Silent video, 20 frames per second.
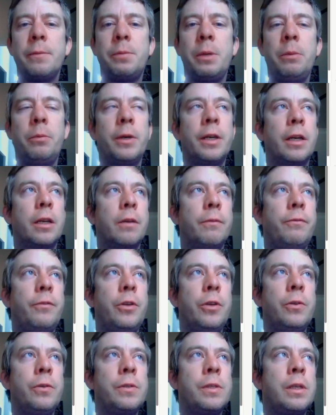people get
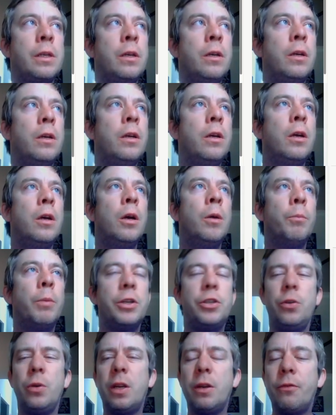confused,
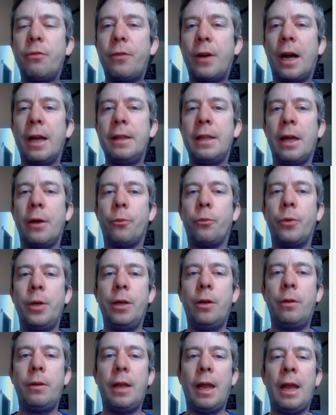but you can find that
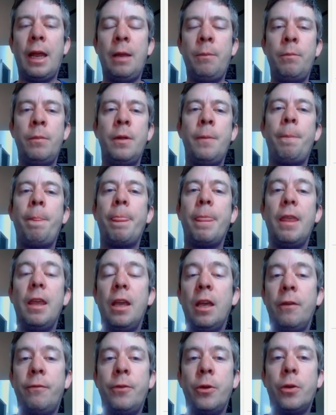real name
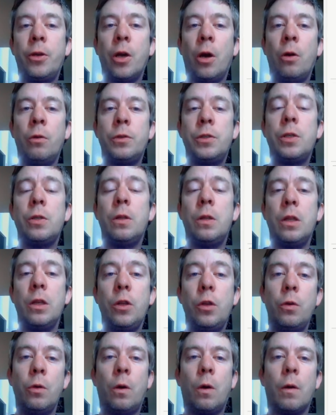if you go to
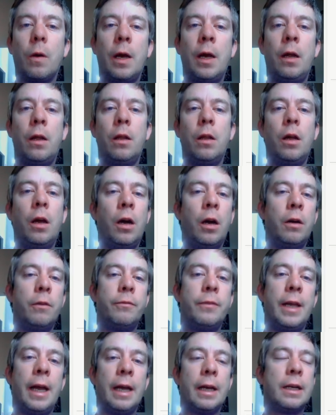the URL
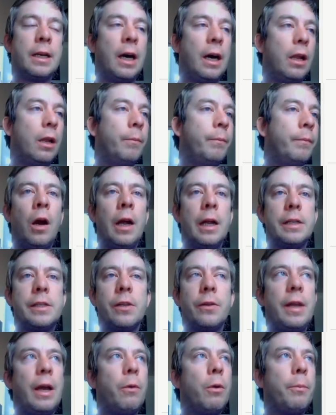of that column. All right,
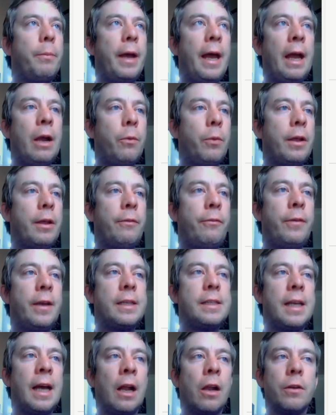so now we're back. We
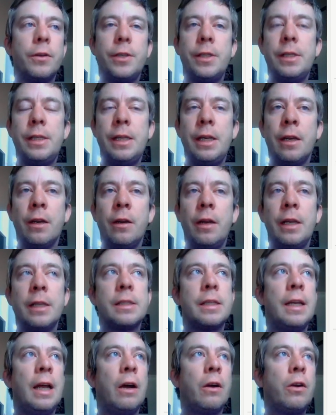fixed allergies here.
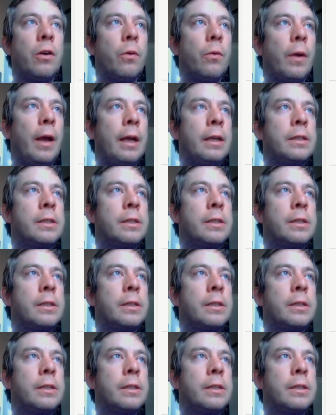It's now correct.